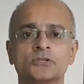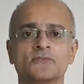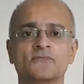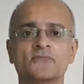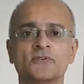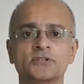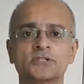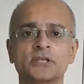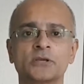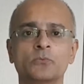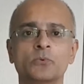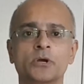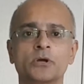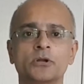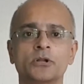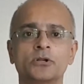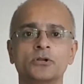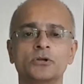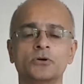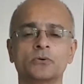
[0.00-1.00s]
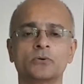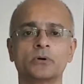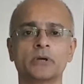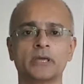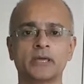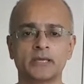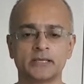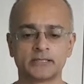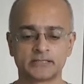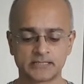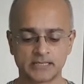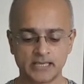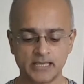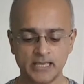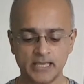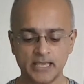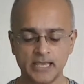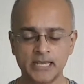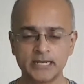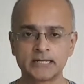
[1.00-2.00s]
the first thing we're going to do is
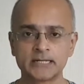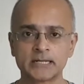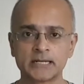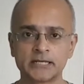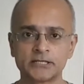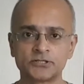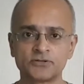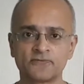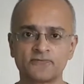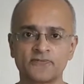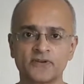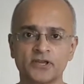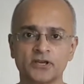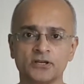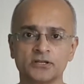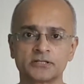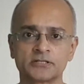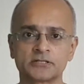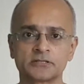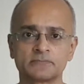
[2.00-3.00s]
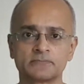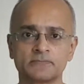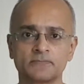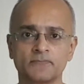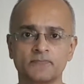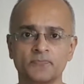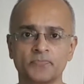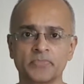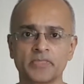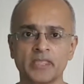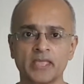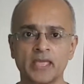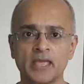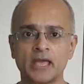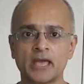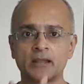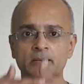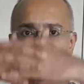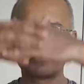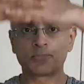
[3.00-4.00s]
interlace your fingers
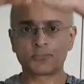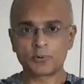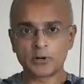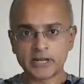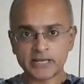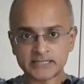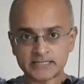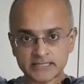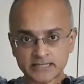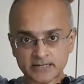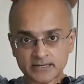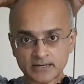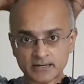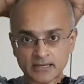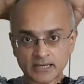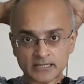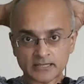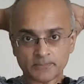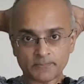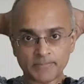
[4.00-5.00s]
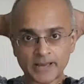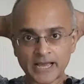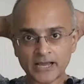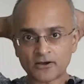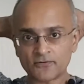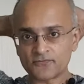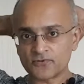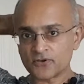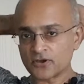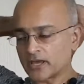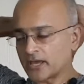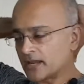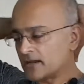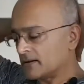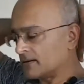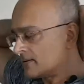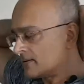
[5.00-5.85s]
and place it at the back of your head,